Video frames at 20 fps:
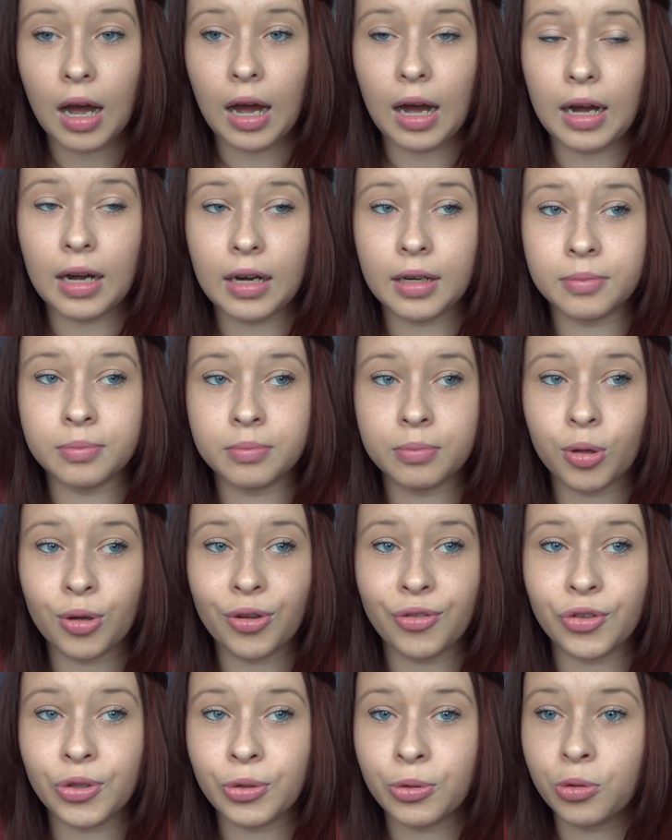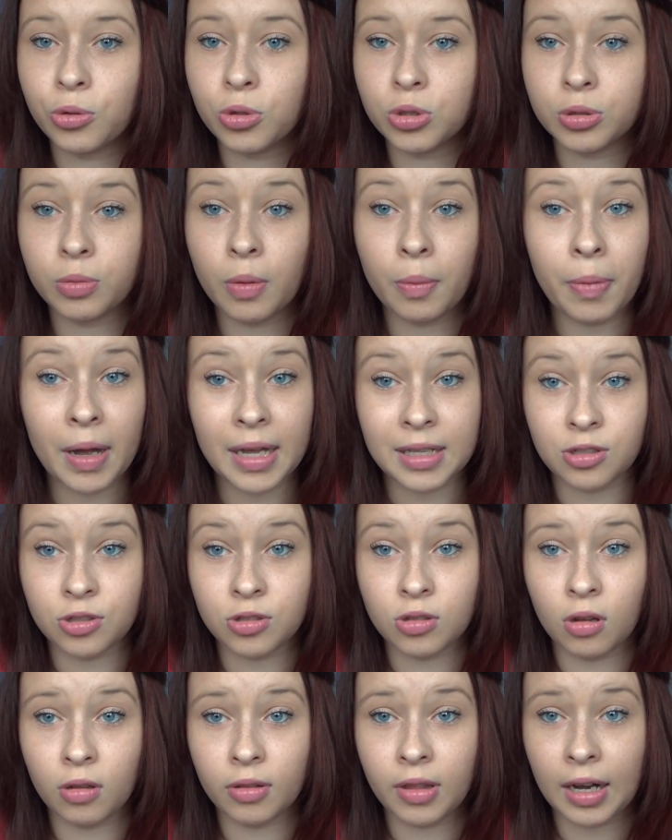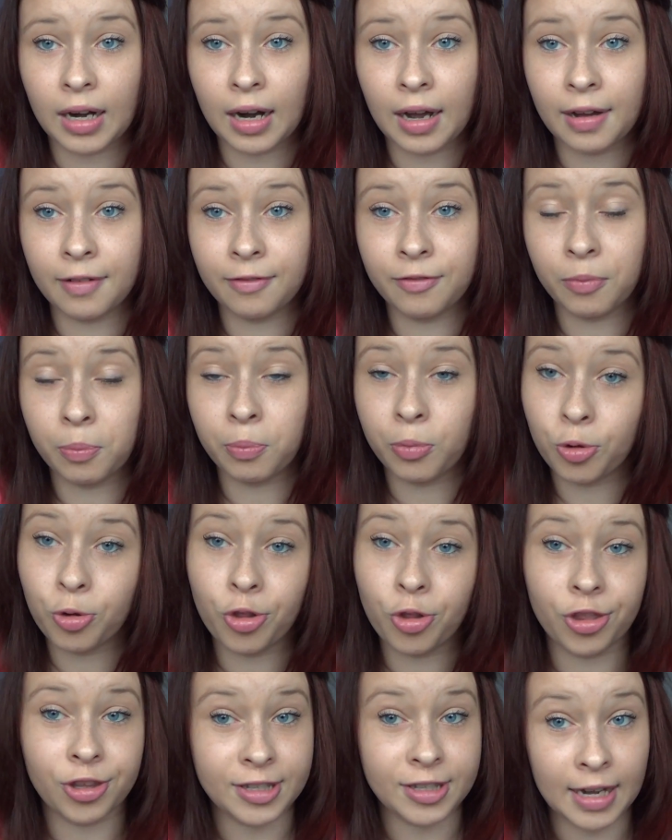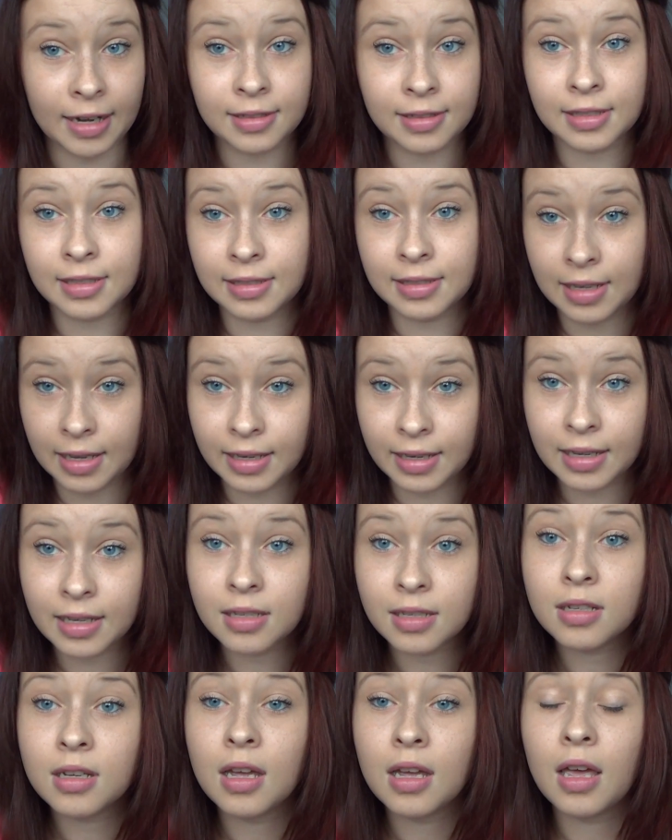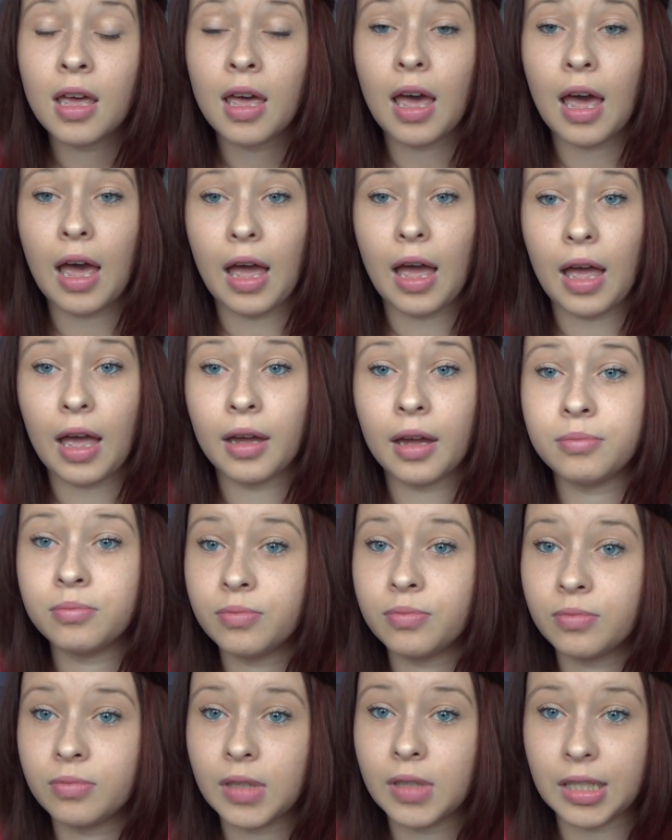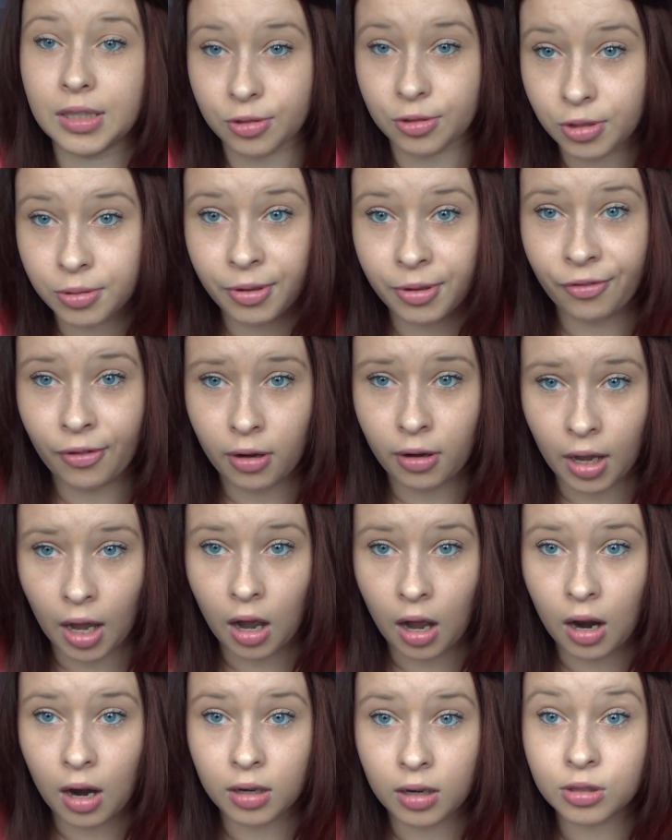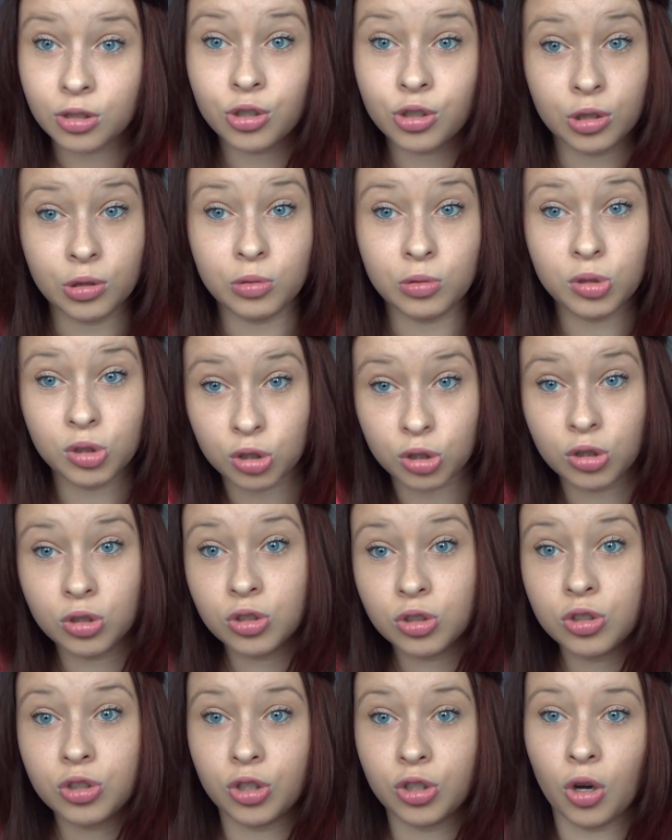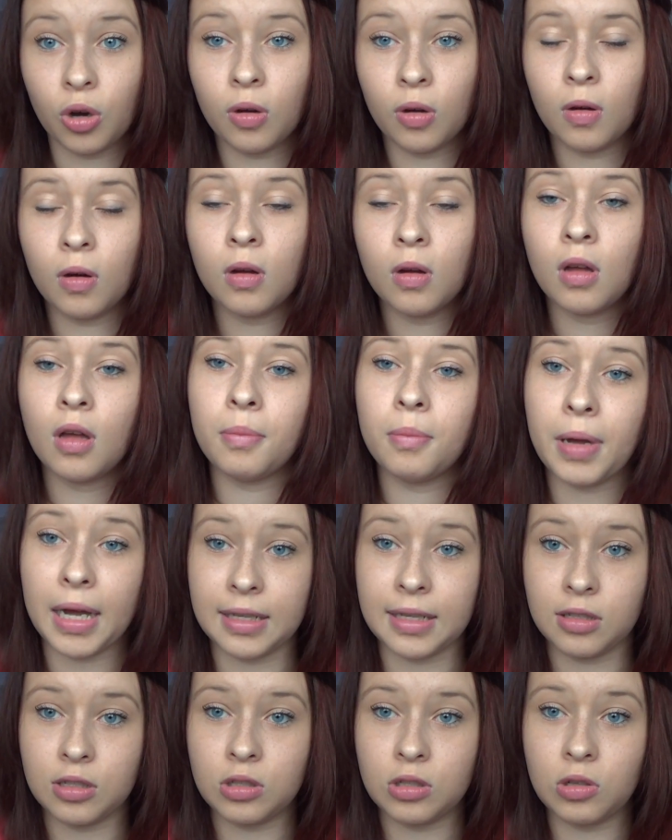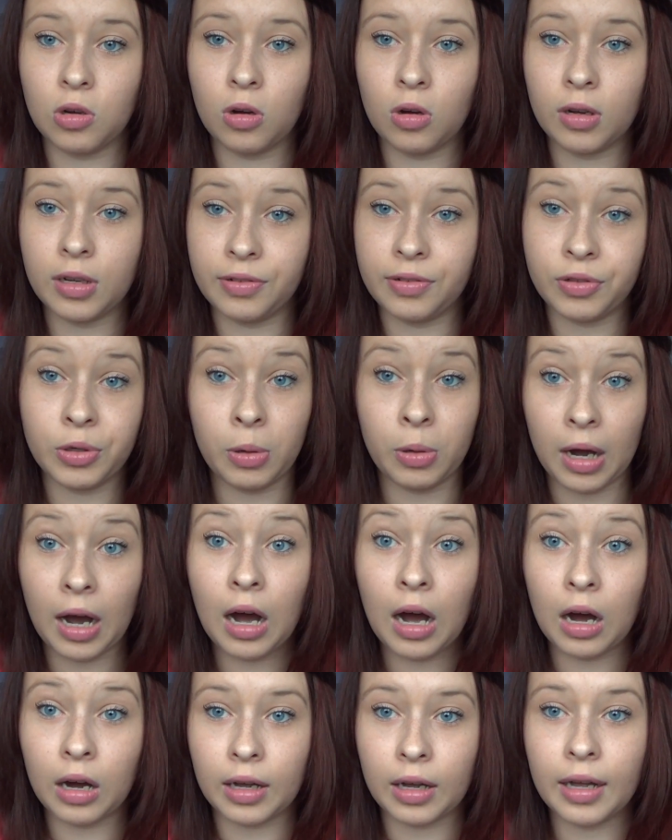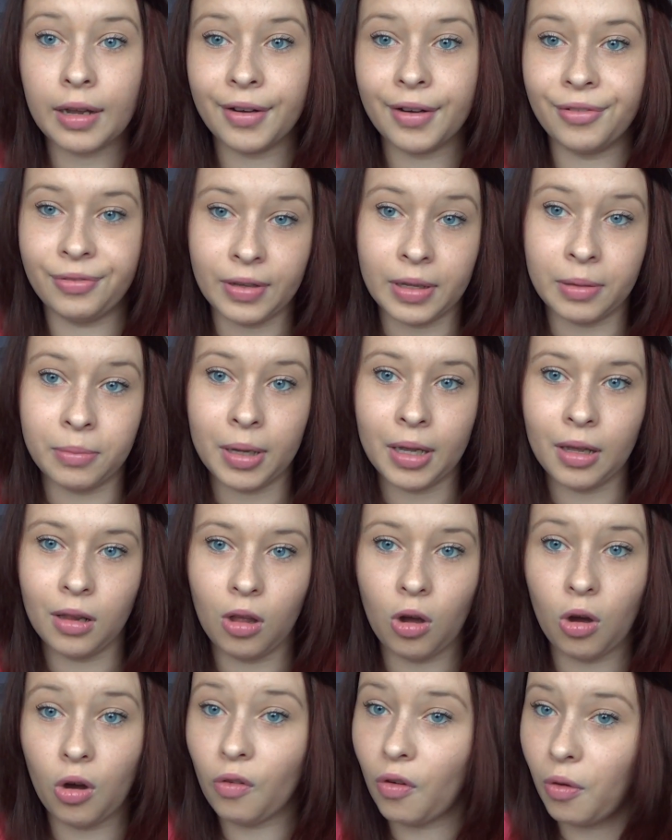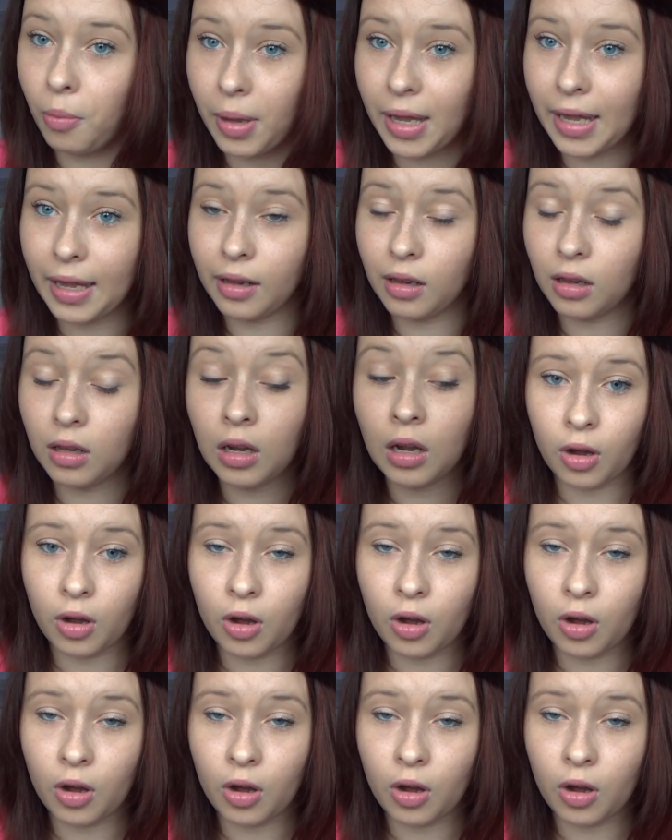But if you go to a pet store that have both sexes in it, it's going to be very hard to trust your pet store if you are getting a female or a male.